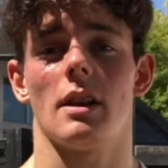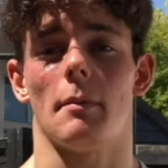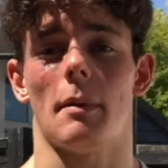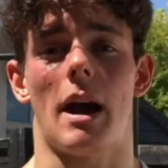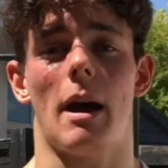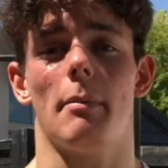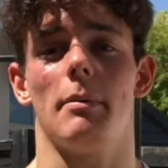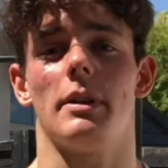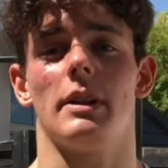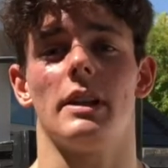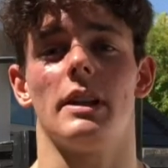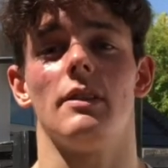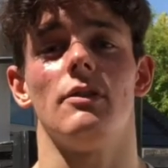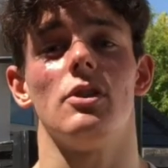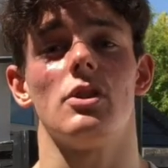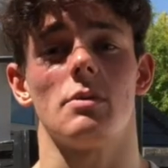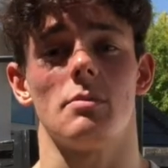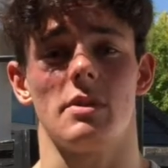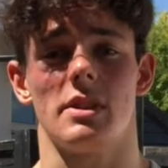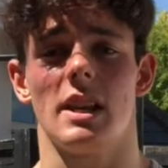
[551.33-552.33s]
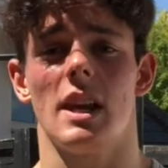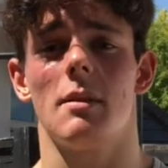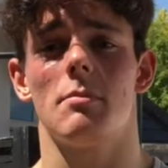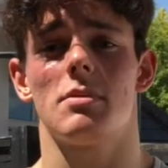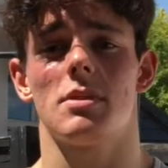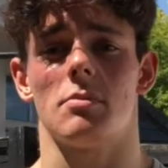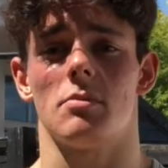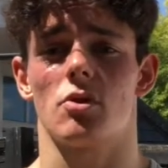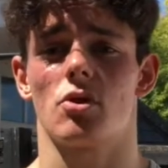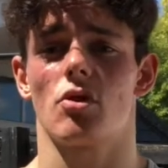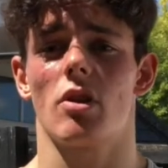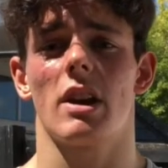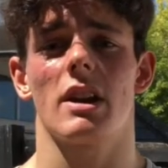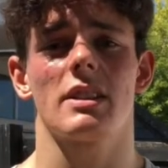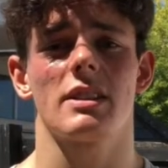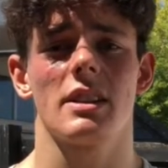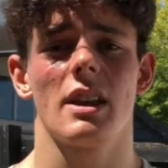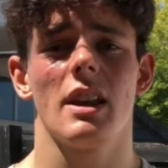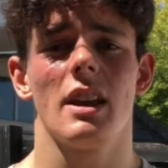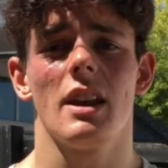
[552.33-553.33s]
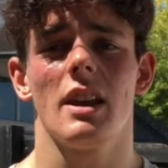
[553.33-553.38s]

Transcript: I'm happy to give you some tips and tricks,